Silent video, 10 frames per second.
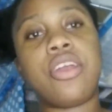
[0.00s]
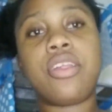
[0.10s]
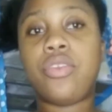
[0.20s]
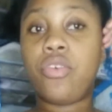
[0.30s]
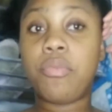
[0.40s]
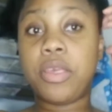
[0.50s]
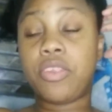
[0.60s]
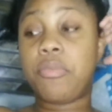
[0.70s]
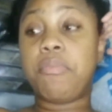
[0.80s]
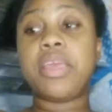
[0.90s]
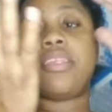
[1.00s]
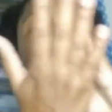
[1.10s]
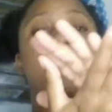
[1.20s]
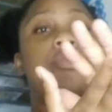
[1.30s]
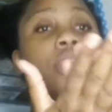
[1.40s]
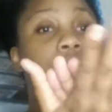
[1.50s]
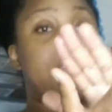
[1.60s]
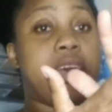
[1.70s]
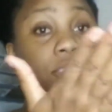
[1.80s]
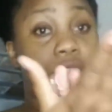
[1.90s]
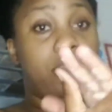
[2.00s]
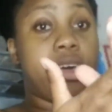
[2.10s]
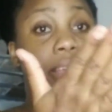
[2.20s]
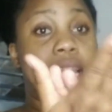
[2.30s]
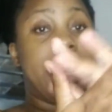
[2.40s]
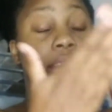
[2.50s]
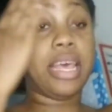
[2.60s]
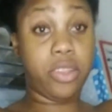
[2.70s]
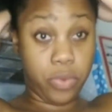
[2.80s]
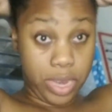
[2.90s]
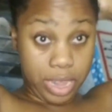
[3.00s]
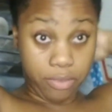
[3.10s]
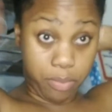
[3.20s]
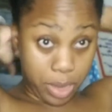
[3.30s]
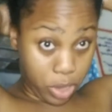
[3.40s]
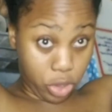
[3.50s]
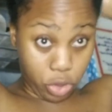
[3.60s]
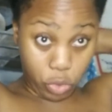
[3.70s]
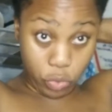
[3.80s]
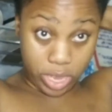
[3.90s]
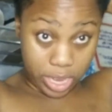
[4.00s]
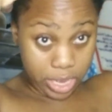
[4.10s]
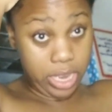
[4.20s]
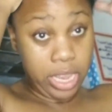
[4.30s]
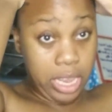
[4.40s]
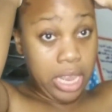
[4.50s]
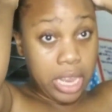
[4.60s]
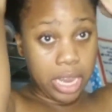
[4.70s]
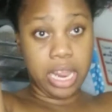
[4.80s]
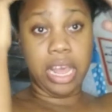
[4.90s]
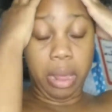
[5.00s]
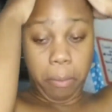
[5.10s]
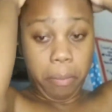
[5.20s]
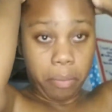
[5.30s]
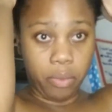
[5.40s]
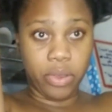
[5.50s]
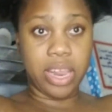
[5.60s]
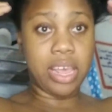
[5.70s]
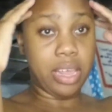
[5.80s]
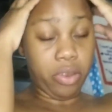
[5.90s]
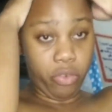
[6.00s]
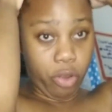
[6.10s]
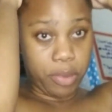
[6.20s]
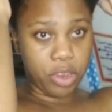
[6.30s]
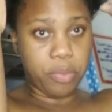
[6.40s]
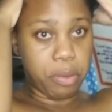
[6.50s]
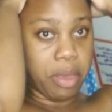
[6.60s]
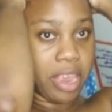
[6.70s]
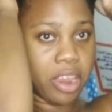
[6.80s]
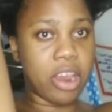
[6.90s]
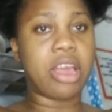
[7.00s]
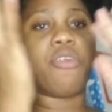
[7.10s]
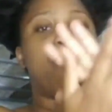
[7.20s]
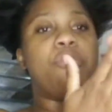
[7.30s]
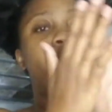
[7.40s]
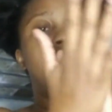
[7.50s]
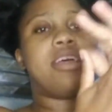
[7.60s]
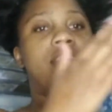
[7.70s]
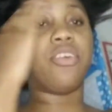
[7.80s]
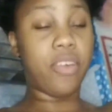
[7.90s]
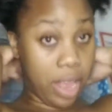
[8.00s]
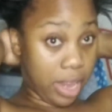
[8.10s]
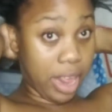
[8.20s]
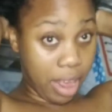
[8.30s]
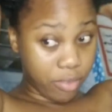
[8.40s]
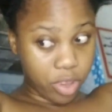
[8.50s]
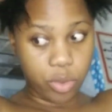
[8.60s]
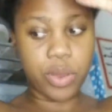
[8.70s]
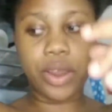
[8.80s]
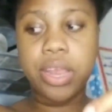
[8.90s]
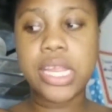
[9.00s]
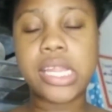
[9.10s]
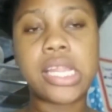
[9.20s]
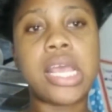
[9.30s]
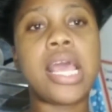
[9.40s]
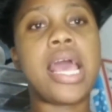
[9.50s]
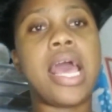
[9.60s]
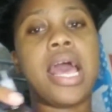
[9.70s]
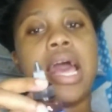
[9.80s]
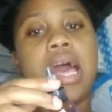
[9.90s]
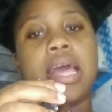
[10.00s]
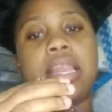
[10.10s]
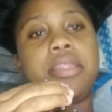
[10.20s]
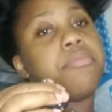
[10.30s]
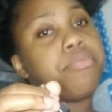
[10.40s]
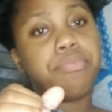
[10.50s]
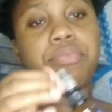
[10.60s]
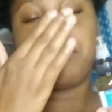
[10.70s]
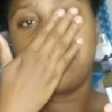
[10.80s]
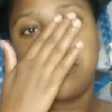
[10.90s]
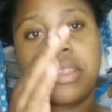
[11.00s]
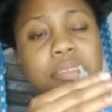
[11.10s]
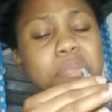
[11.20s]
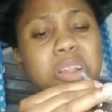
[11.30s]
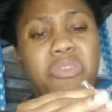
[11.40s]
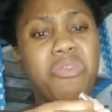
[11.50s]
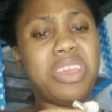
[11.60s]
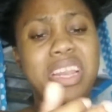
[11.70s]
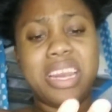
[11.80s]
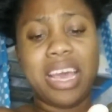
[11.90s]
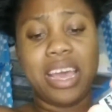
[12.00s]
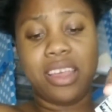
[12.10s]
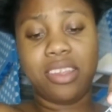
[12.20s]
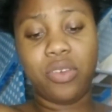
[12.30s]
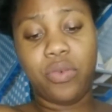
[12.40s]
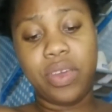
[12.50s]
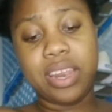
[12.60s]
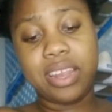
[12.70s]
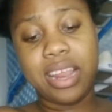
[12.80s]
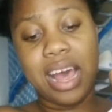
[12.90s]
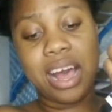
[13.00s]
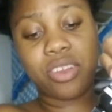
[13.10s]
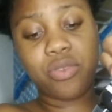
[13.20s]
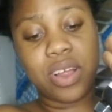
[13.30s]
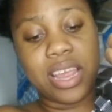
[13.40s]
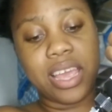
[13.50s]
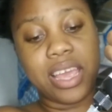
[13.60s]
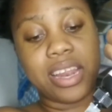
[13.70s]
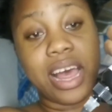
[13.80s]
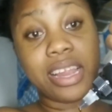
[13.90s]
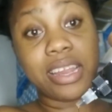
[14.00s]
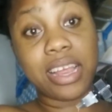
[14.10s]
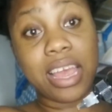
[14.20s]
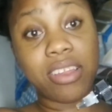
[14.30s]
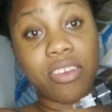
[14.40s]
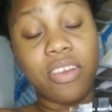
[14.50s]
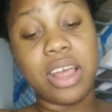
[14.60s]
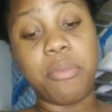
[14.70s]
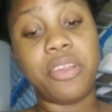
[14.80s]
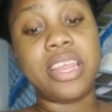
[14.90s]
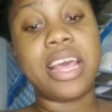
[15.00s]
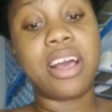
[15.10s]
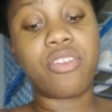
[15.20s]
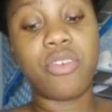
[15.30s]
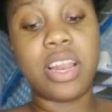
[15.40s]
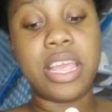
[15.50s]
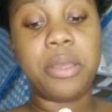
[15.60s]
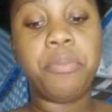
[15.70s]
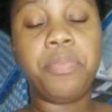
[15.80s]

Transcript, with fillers: told me to mix it with the castor oil and that's what I've been doing like I'm when I rub it up in my hair, I would rub the castor oil afterwards, and mm, smell really nice. So it's actually it has castor oil, but it actually